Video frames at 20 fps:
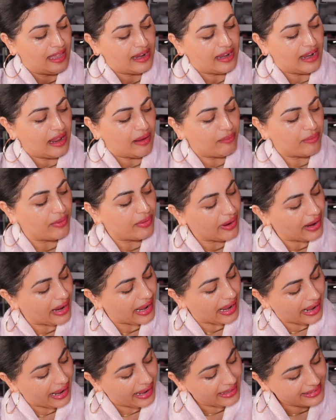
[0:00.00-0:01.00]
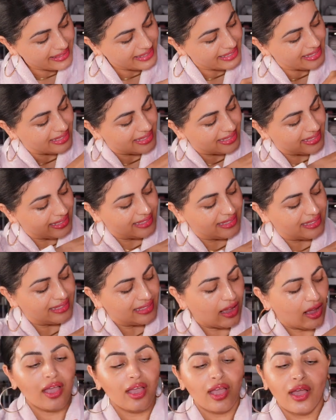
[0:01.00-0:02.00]
number 8.
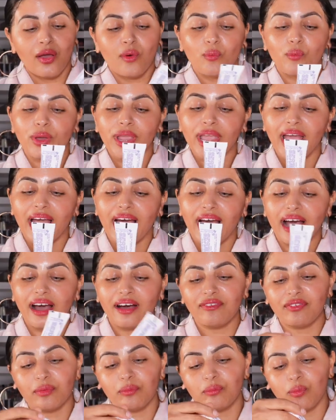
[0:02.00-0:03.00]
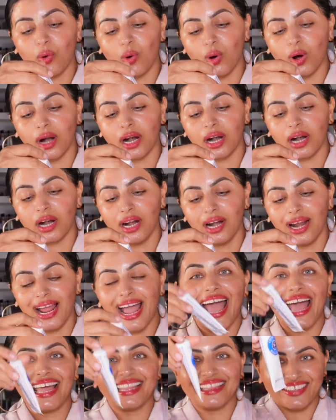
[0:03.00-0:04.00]
We have more
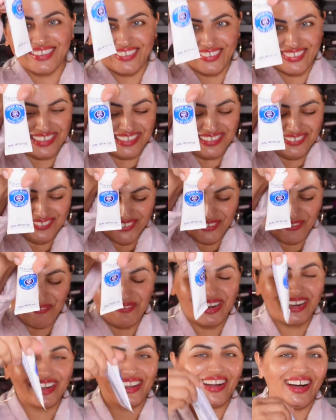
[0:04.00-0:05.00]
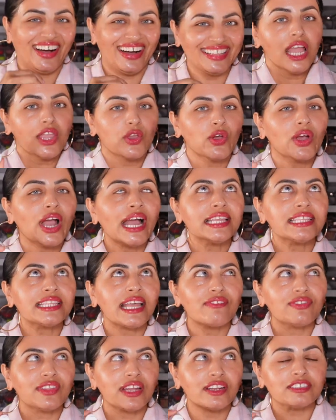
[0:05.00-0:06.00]
hand cream. Oh my god. You guys
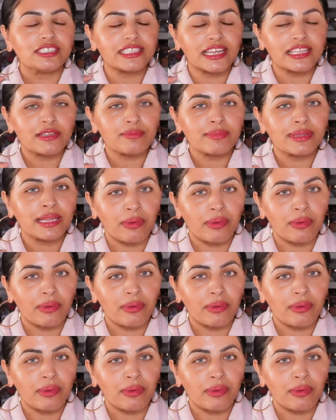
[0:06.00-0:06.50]
have to understand something